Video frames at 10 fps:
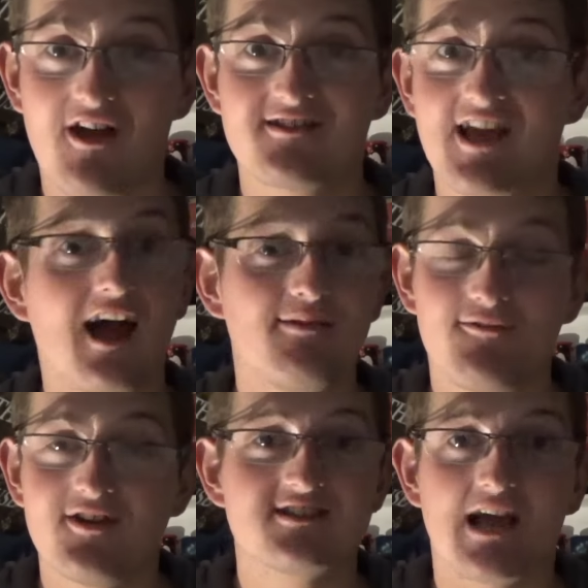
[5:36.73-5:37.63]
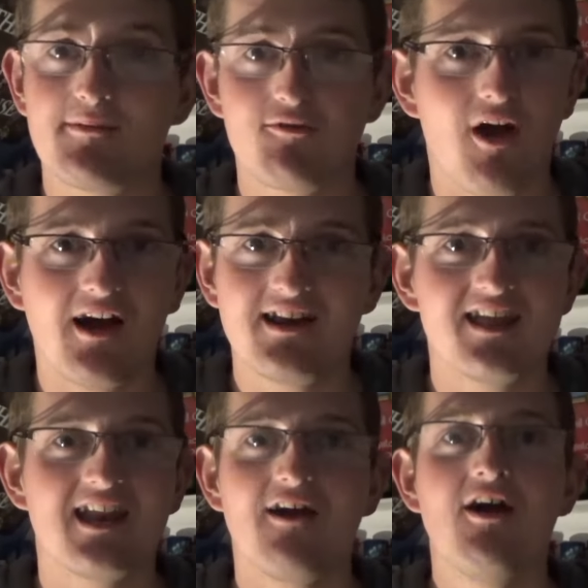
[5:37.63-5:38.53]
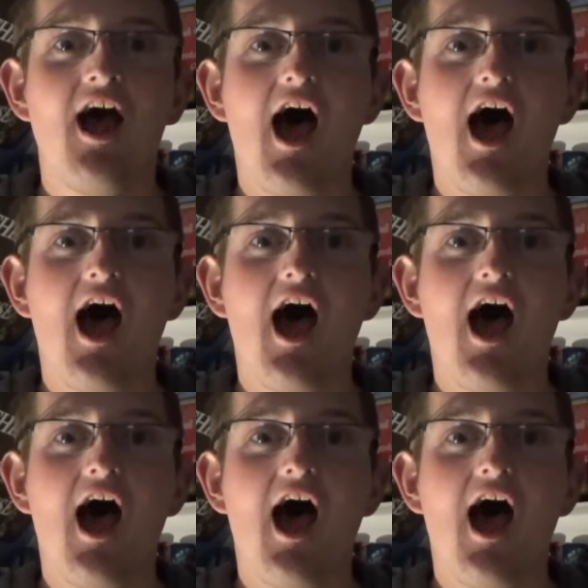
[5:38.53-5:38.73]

time the first time you ride it, you know.